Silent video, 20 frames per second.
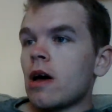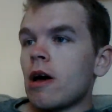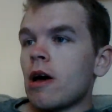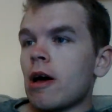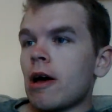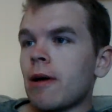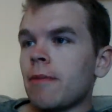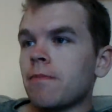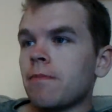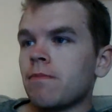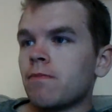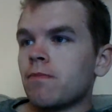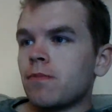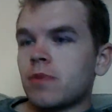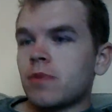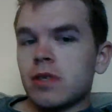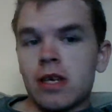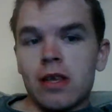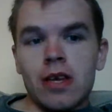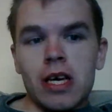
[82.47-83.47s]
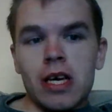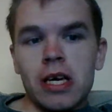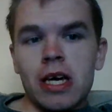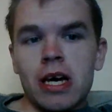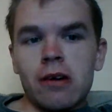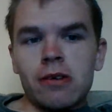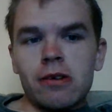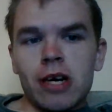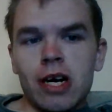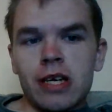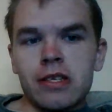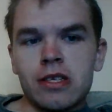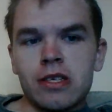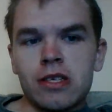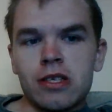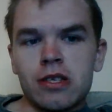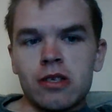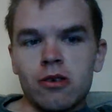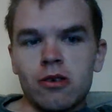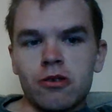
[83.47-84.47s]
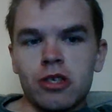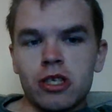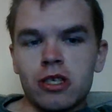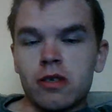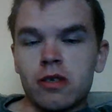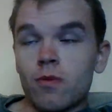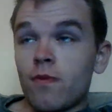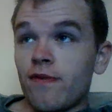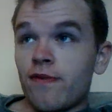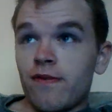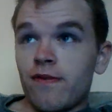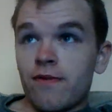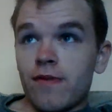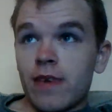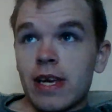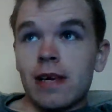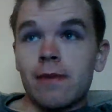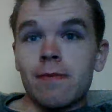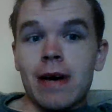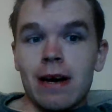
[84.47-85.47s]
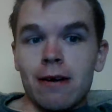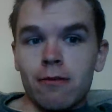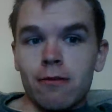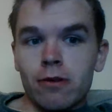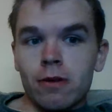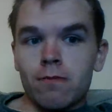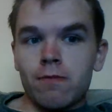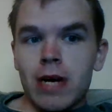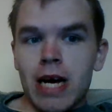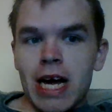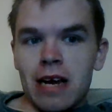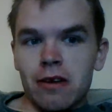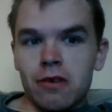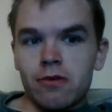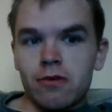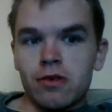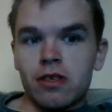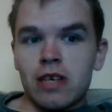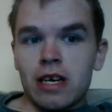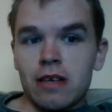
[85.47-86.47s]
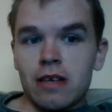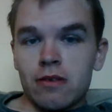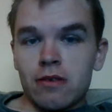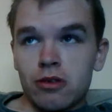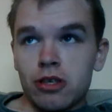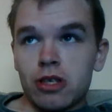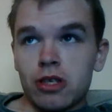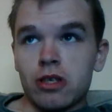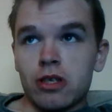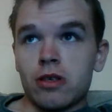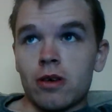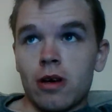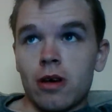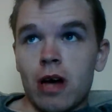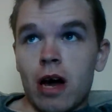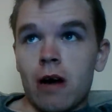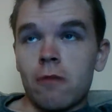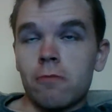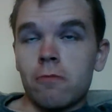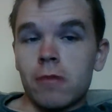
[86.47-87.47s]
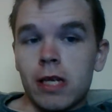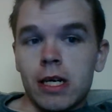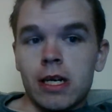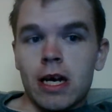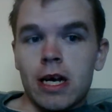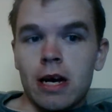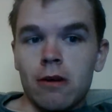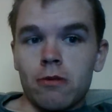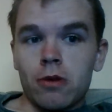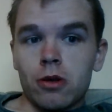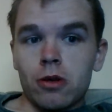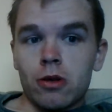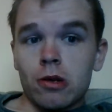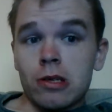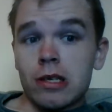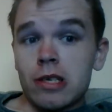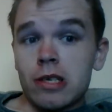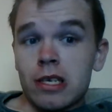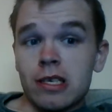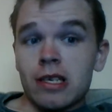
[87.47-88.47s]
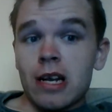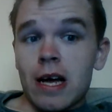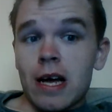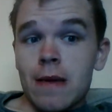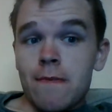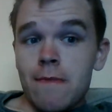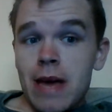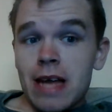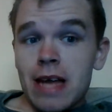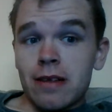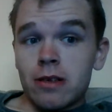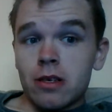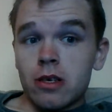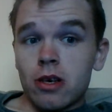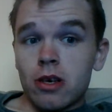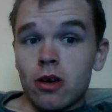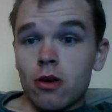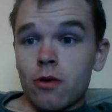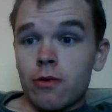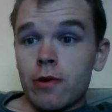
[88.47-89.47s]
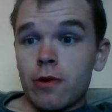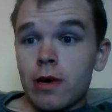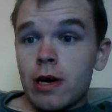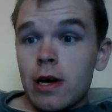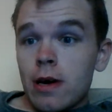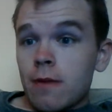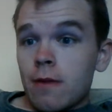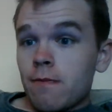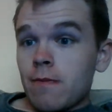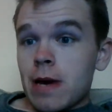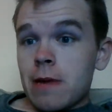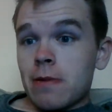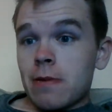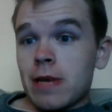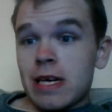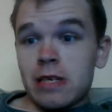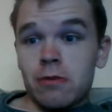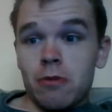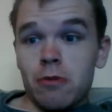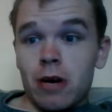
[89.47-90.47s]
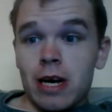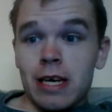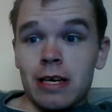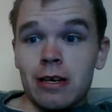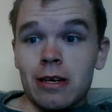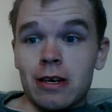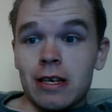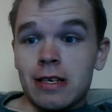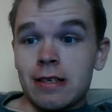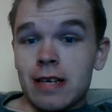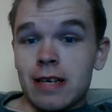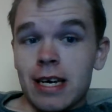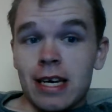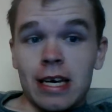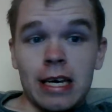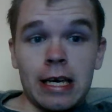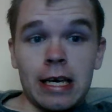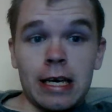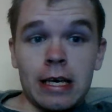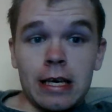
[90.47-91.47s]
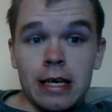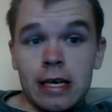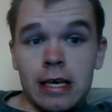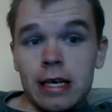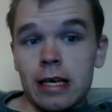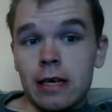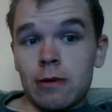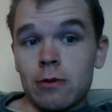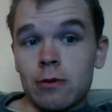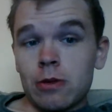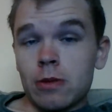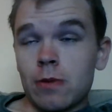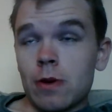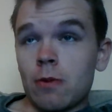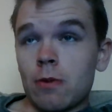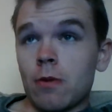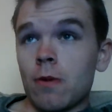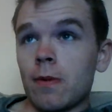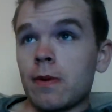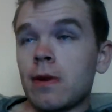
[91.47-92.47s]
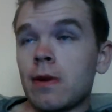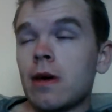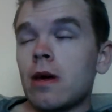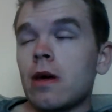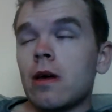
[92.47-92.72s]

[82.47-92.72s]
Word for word: Um, so there you go, guys. It's not just female companions that just only, you know, the doctor doesn't like men too. Maybe that's why you're going to say he wants to be a woman.